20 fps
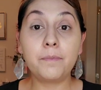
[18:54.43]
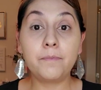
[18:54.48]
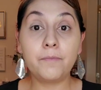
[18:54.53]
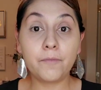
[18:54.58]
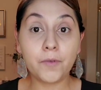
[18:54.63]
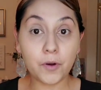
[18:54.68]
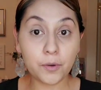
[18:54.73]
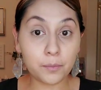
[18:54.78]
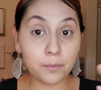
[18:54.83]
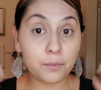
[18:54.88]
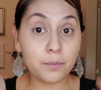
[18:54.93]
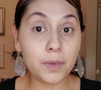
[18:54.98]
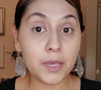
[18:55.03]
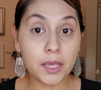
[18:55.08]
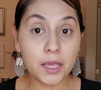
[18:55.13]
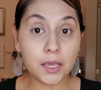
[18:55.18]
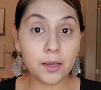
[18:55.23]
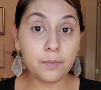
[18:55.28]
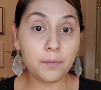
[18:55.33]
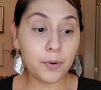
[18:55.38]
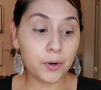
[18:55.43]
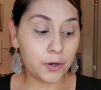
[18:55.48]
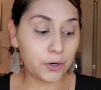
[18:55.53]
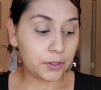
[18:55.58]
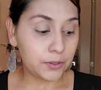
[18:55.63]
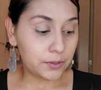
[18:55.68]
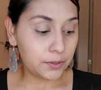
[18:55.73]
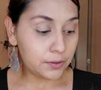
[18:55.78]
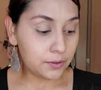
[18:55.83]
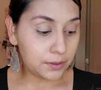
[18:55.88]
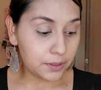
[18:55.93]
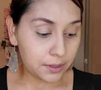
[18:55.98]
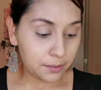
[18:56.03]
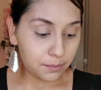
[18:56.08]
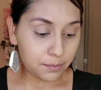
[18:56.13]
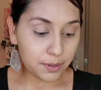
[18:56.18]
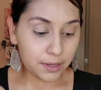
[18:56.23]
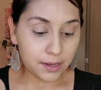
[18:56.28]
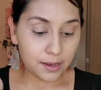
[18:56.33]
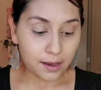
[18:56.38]
for me
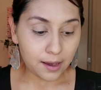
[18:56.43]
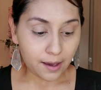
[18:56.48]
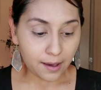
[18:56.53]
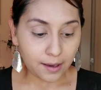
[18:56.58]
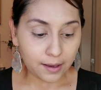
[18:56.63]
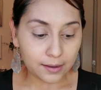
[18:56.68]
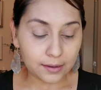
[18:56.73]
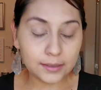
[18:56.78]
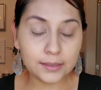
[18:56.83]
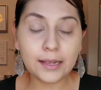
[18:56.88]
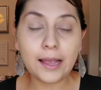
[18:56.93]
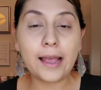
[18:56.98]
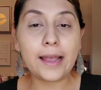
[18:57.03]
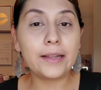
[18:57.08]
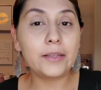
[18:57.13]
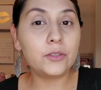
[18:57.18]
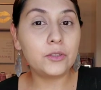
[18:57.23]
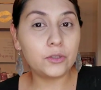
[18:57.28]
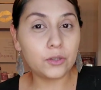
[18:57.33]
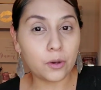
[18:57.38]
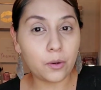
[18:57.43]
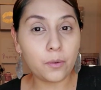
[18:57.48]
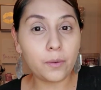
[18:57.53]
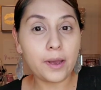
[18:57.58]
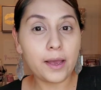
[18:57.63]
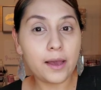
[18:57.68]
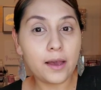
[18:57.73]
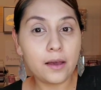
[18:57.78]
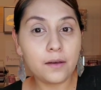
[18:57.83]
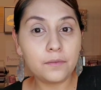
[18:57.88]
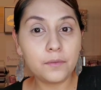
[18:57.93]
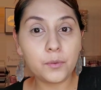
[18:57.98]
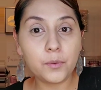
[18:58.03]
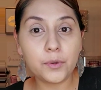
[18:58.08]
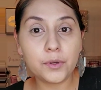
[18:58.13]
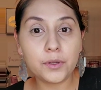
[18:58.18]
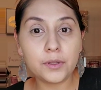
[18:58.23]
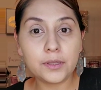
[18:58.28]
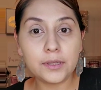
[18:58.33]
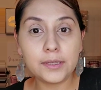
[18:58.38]
personally, because I don't have
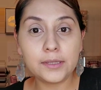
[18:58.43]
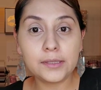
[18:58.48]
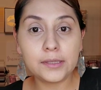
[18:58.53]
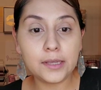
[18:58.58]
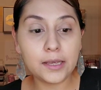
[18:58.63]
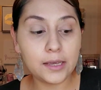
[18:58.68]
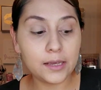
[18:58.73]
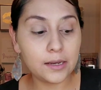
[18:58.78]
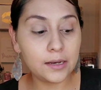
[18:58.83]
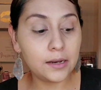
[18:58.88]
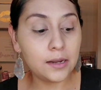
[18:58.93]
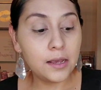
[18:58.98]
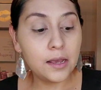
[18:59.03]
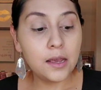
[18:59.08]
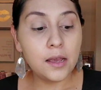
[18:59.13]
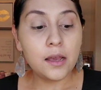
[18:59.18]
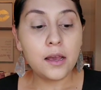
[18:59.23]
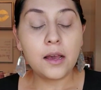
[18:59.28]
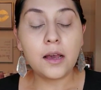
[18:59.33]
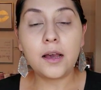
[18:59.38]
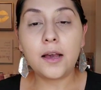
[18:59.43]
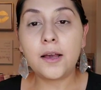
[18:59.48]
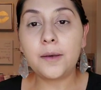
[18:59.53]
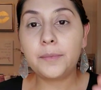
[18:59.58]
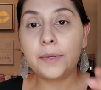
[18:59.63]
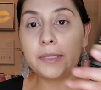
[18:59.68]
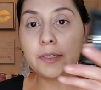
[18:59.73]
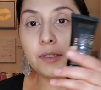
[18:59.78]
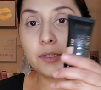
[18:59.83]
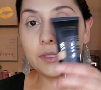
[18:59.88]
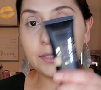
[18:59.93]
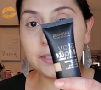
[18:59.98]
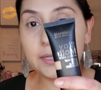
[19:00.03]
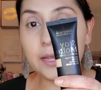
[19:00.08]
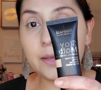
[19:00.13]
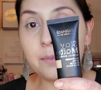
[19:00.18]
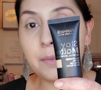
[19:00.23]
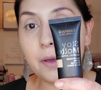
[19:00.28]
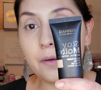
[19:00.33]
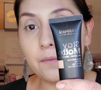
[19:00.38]
oily skin, it's our
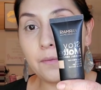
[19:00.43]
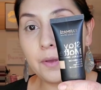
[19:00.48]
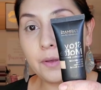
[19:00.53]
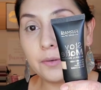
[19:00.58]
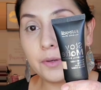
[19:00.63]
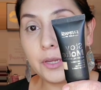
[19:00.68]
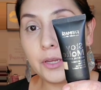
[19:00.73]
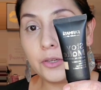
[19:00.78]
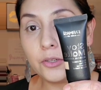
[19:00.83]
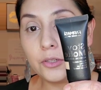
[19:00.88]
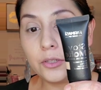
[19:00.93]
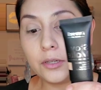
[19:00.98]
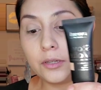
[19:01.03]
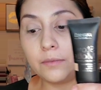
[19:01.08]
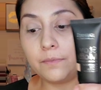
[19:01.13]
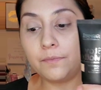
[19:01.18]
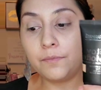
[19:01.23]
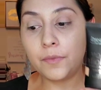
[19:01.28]
Stay Matte foundation.